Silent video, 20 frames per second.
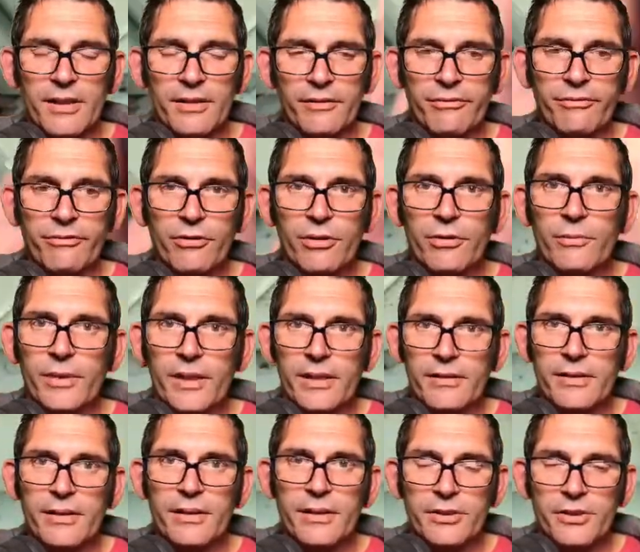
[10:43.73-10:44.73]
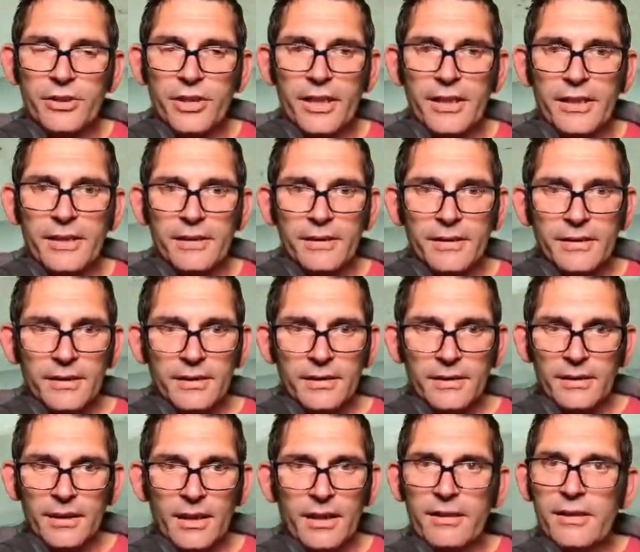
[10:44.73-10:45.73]
around the front where it's in the shade.
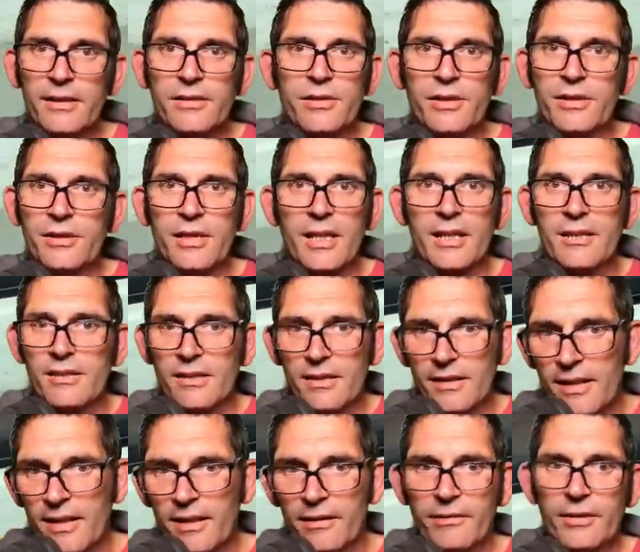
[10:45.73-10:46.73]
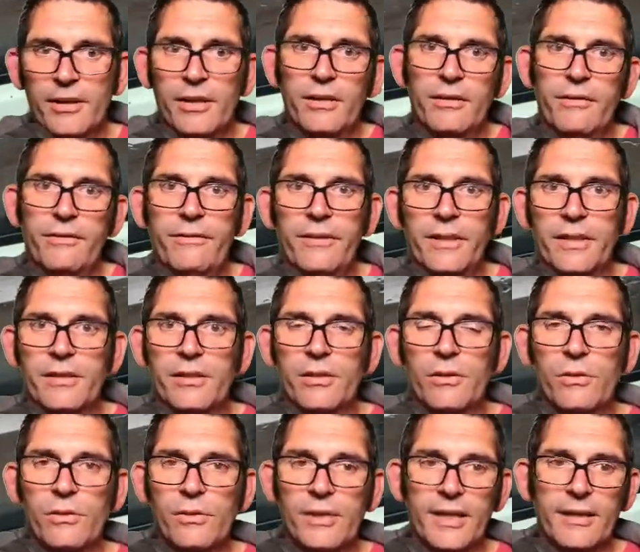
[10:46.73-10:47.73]
And this just gets in there, flicks
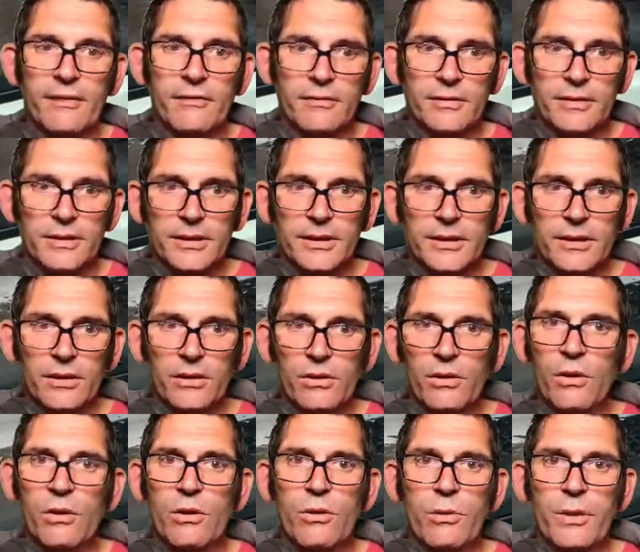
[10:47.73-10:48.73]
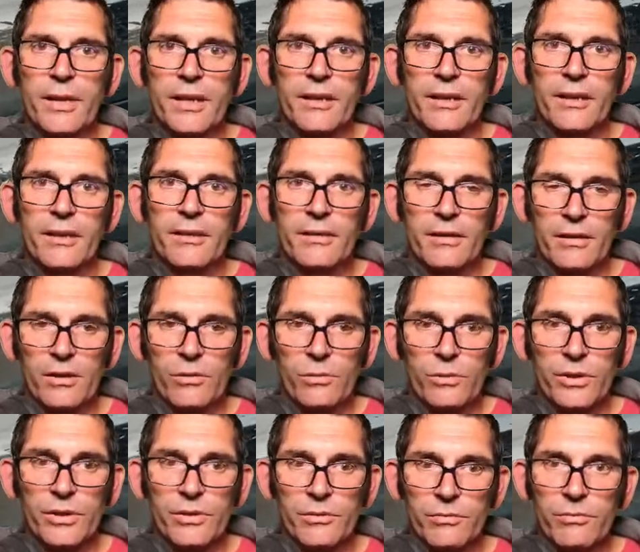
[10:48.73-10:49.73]
it all out a lot quicker than I
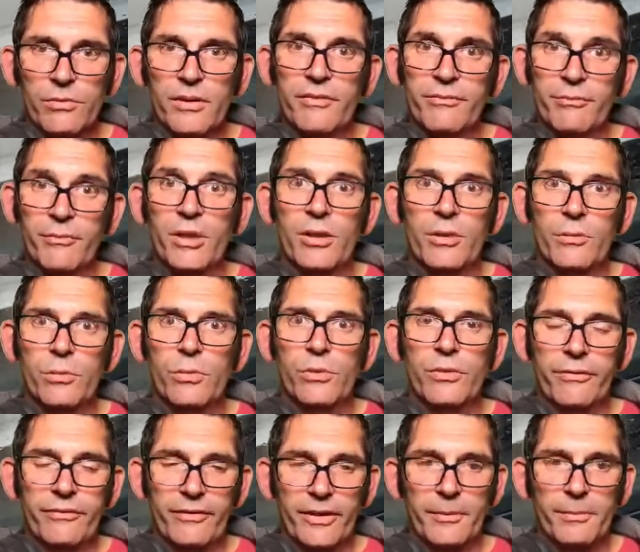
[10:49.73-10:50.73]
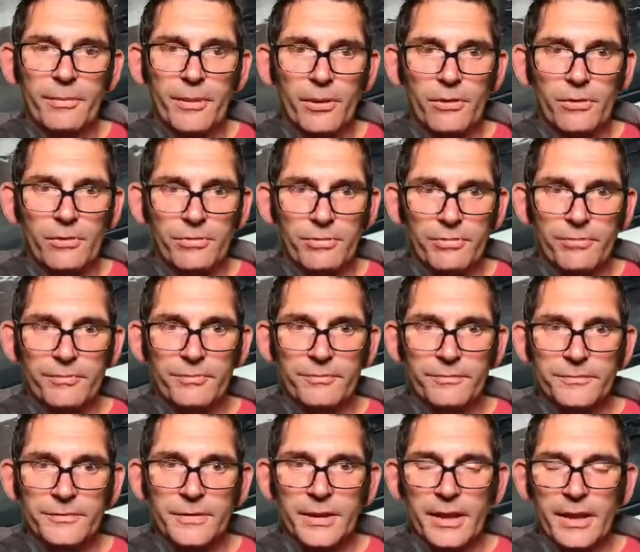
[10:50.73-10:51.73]
would with my water-fed pole
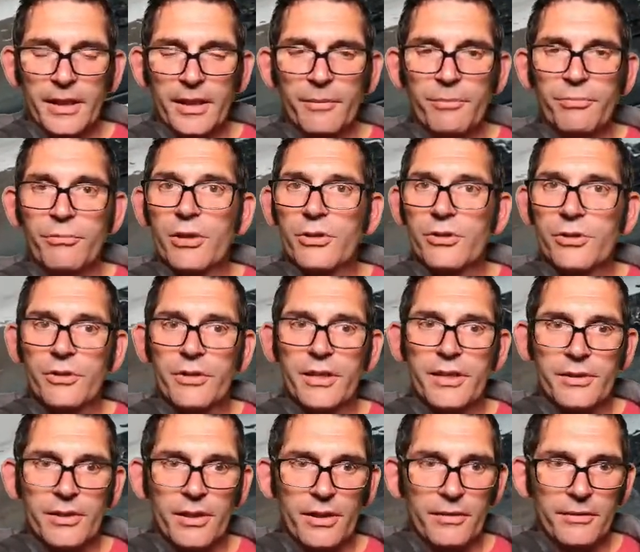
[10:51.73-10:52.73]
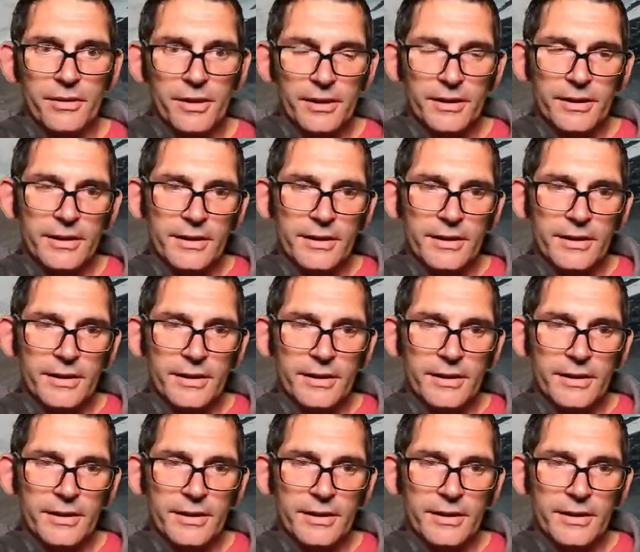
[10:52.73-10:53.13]
brush on its own.